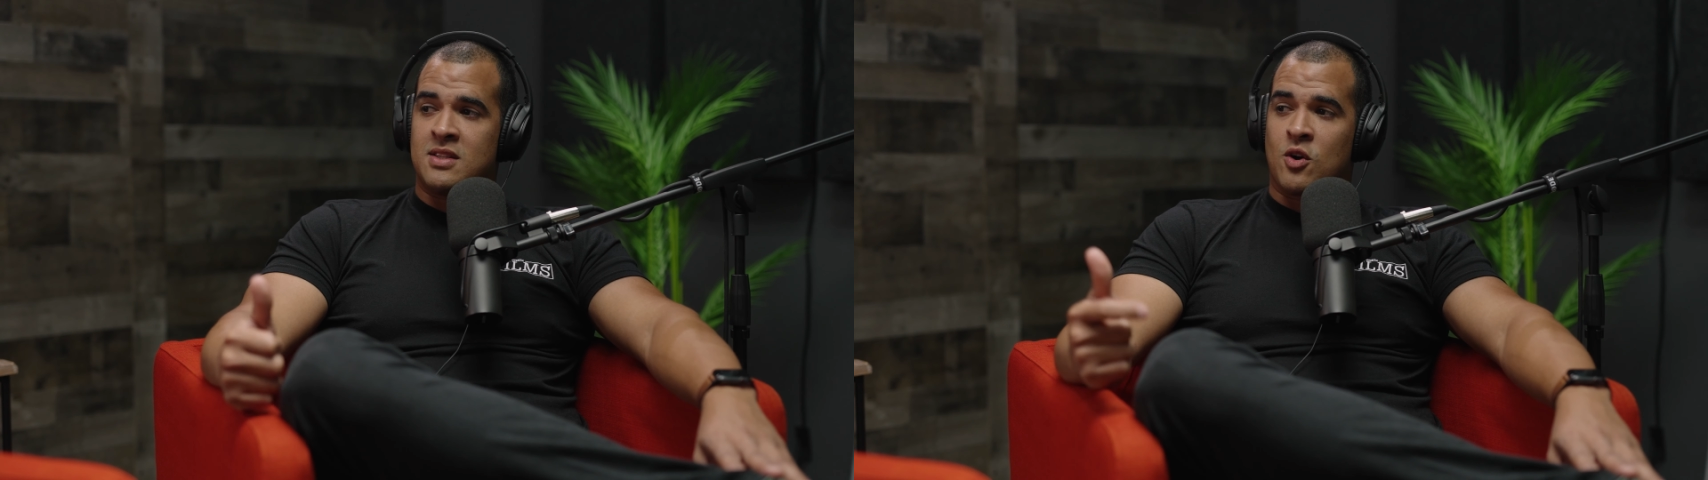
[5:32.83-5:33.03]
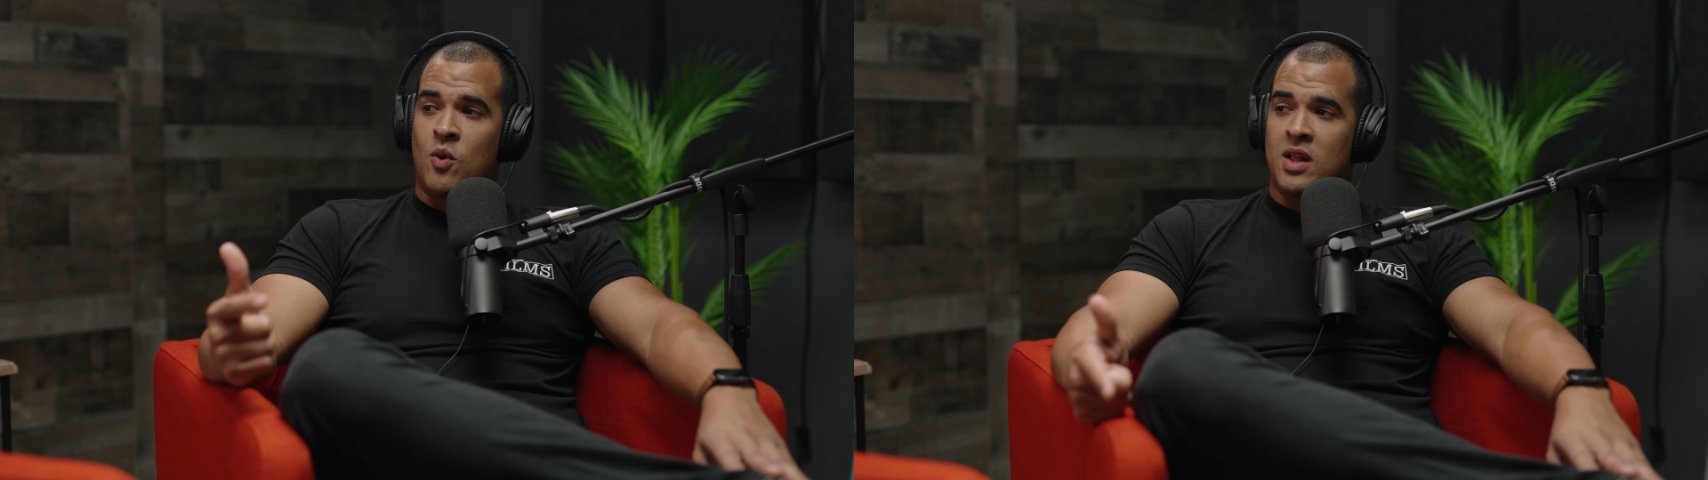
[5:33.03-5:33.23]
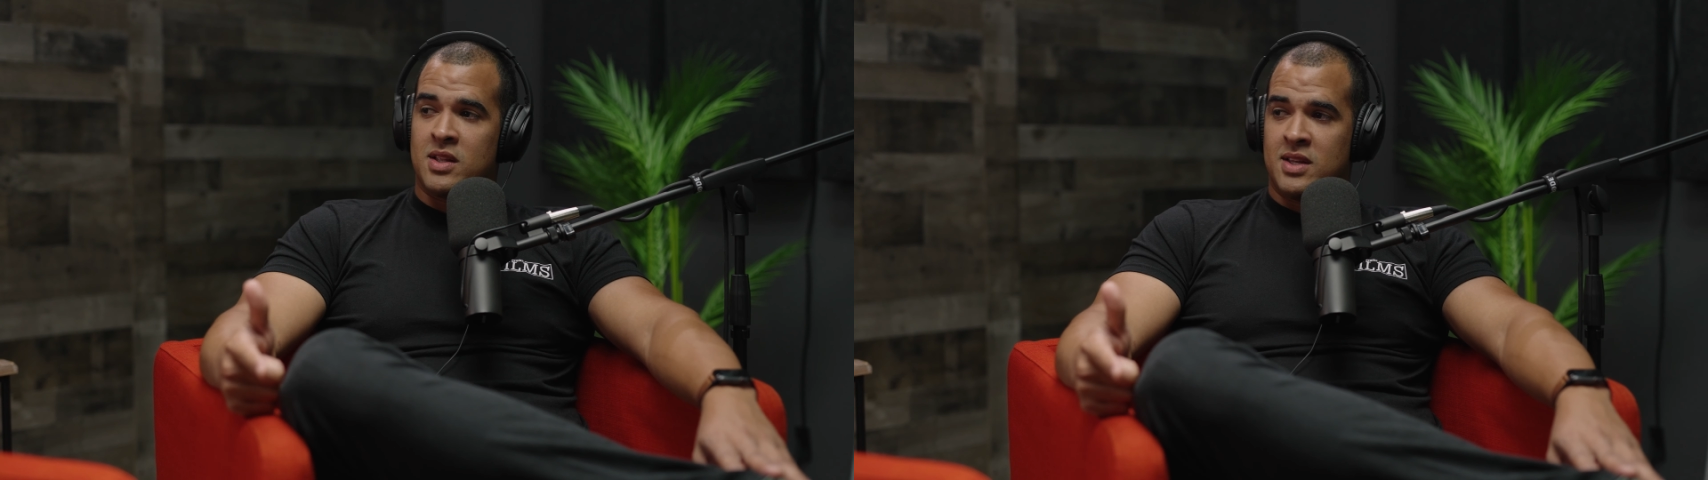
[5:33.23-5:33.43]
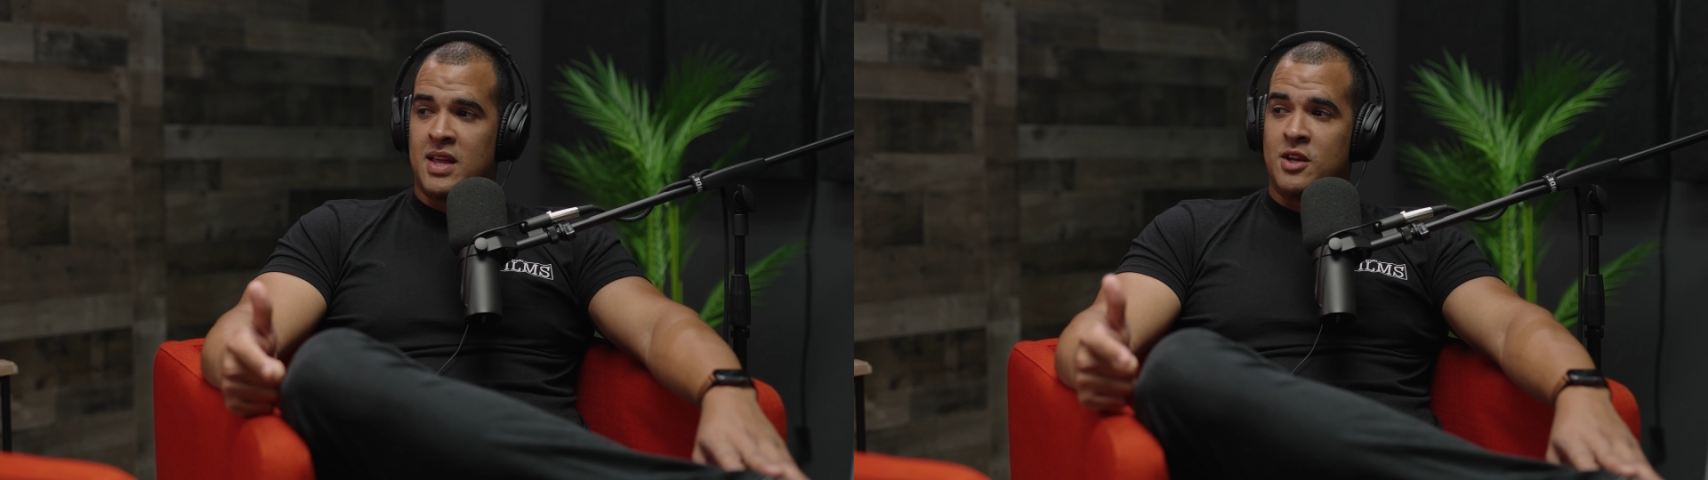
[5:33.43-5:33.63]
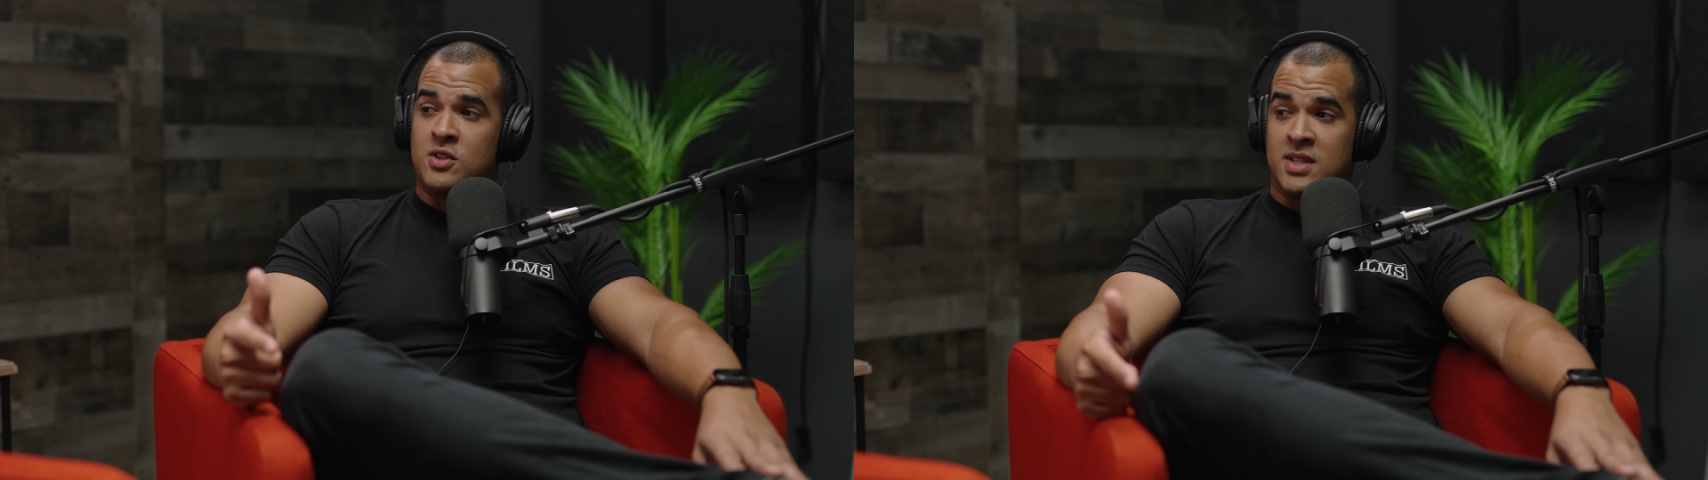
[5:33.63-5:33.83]
the quality
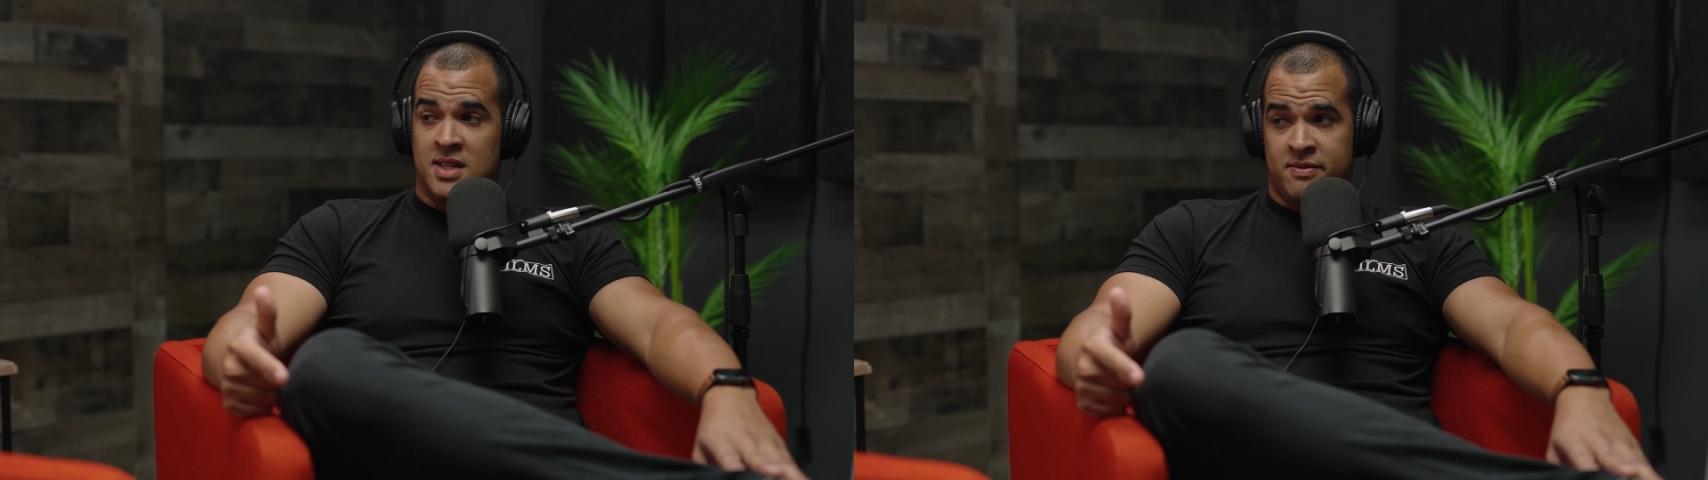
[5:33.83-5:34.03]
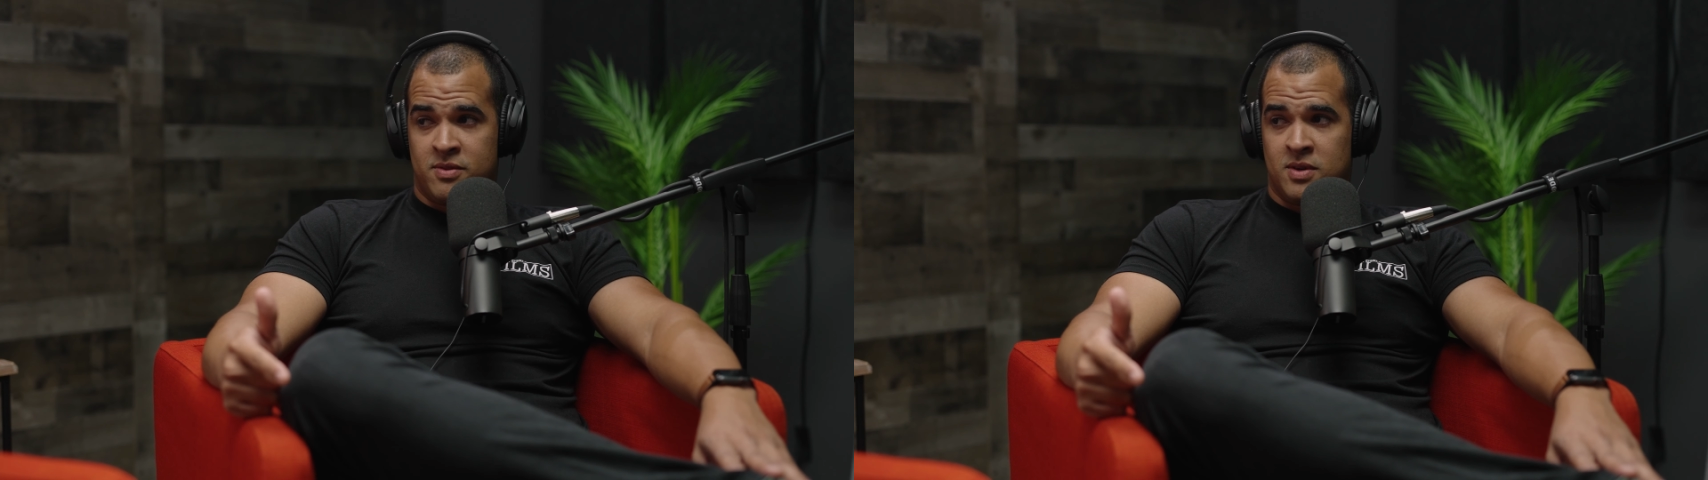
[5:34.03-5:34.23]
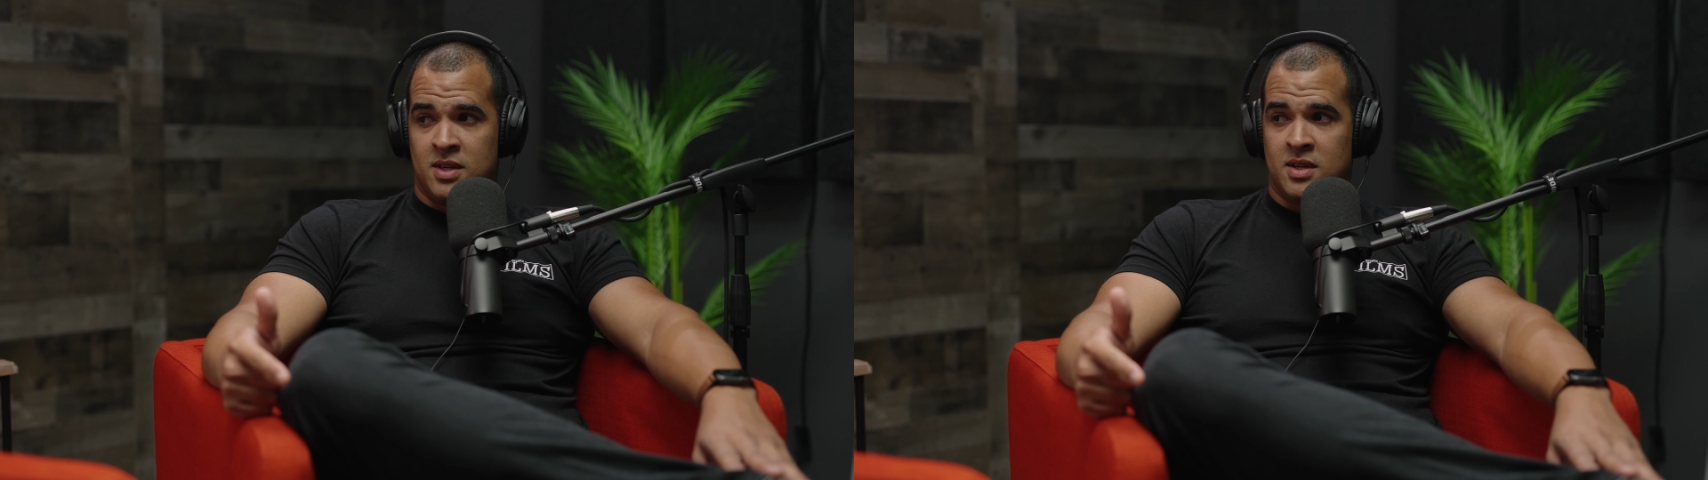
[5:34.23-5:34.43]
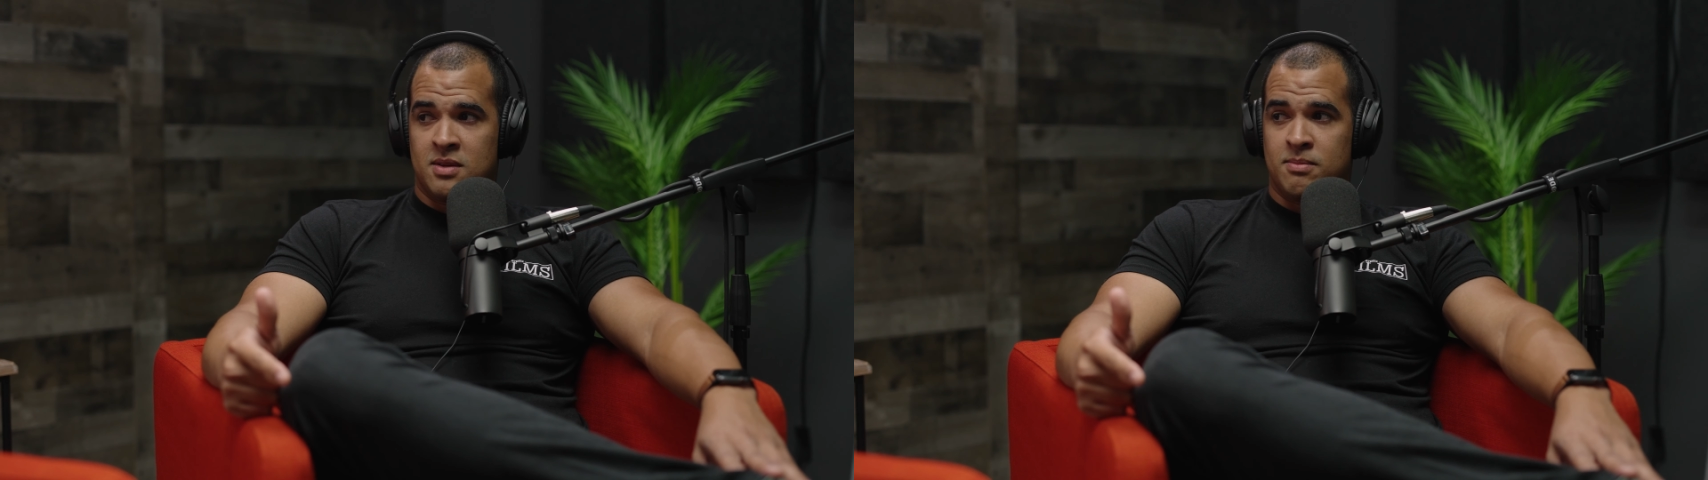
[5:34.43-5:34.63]
that you're delivering